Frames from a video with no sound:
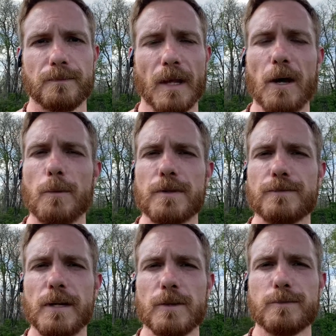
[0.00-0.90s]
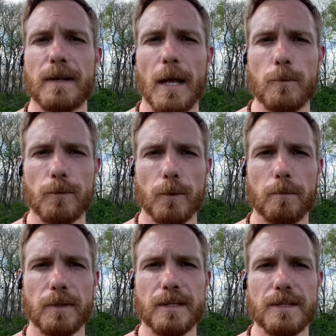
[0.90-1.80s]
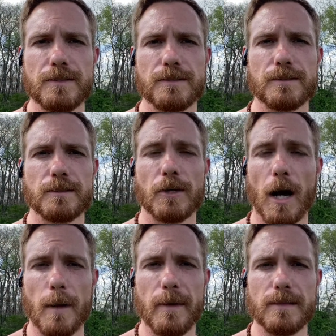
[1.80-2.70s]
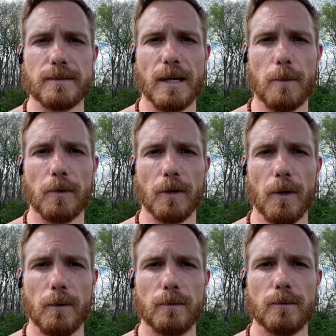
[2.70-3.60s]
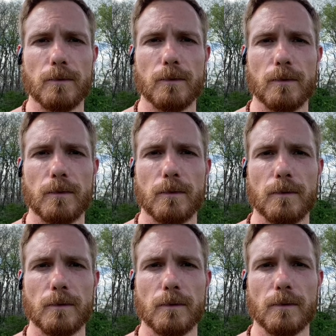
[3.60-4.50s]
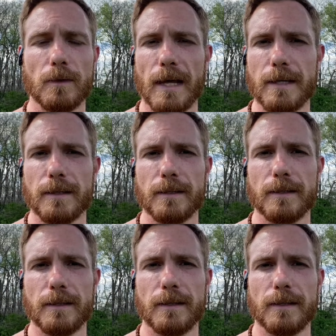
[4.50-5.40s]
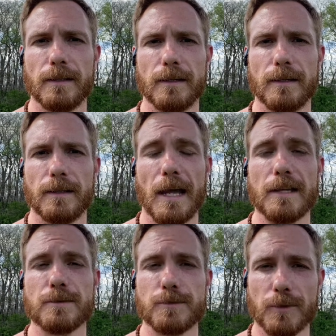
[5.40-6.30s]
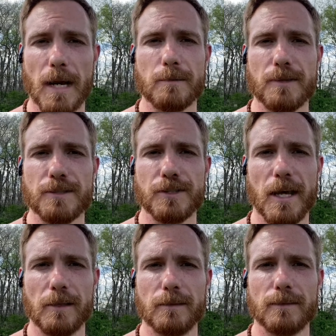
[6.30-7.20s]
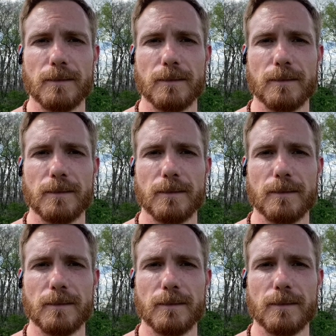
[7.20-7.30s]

I hope this video has been helpful. Please comment down below, like, and subscribe to this channel.